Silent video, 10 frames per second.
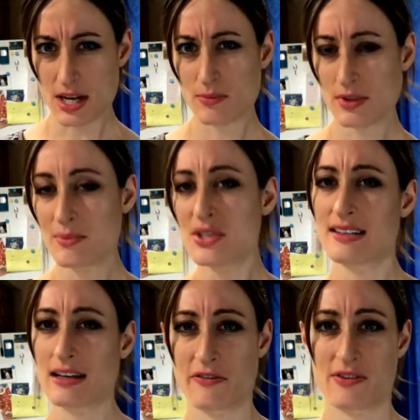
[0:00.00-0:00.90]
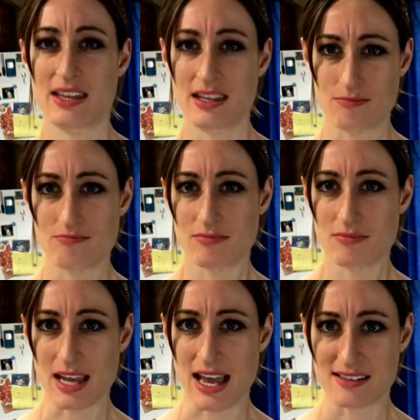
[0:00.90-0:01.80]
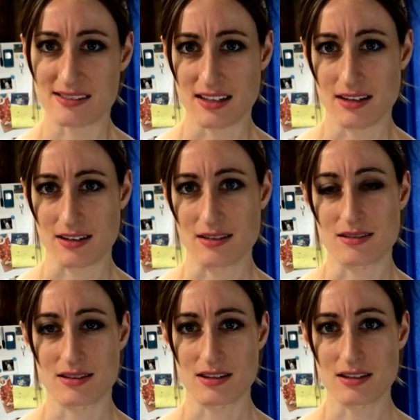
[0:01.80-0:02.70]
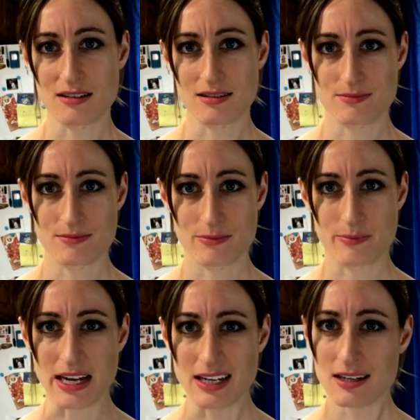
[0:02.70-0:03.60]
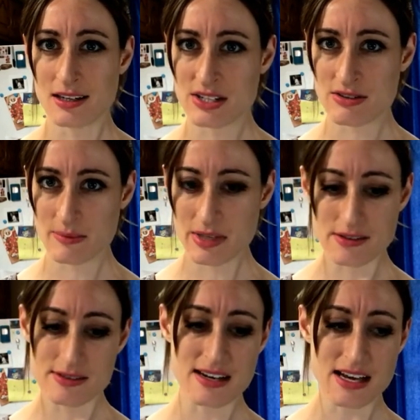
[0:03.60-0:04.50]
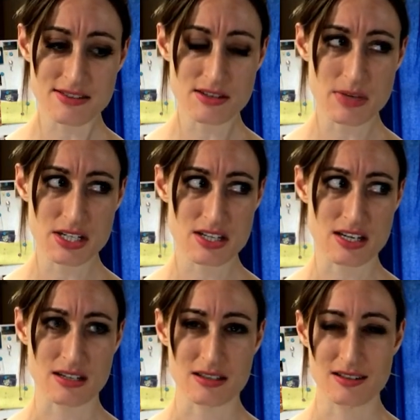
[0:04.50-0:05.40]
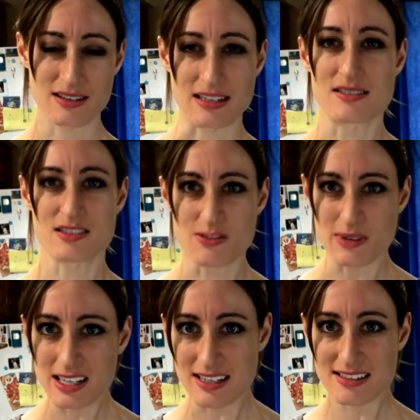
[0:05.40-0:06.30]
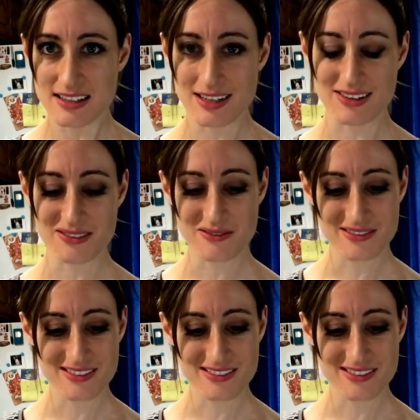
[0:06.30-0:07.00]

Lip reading: I'm using it for the acid and the little bite it contributes, not so much the like sweetness like you'd